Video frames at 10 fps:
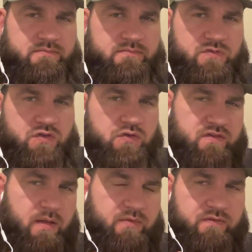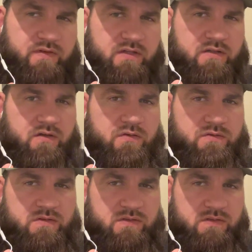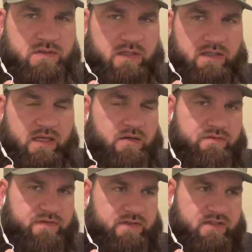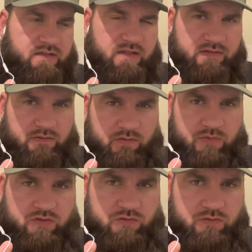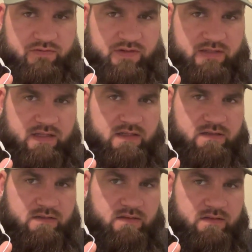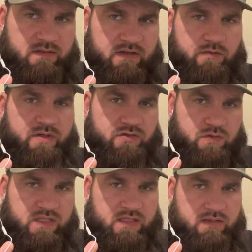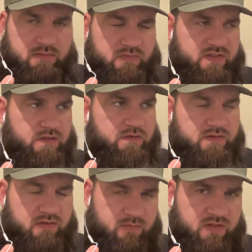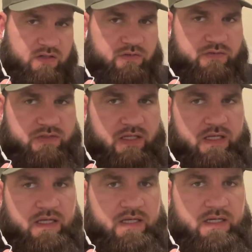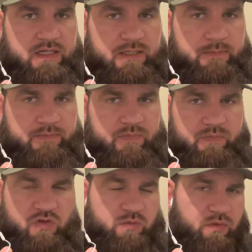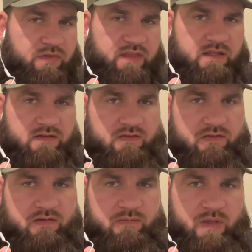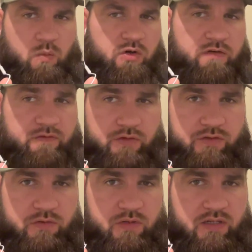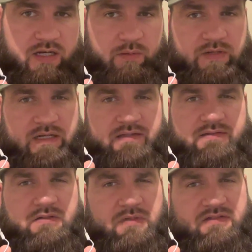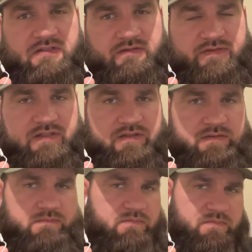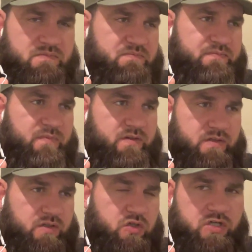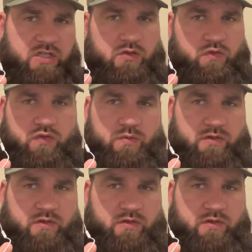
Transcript: certain types of videos, and I don't find that to necessarily be true. I find that everybody's unique to themselves. Multiple things may work for you. I would not consider myself a cooking YouTuber, a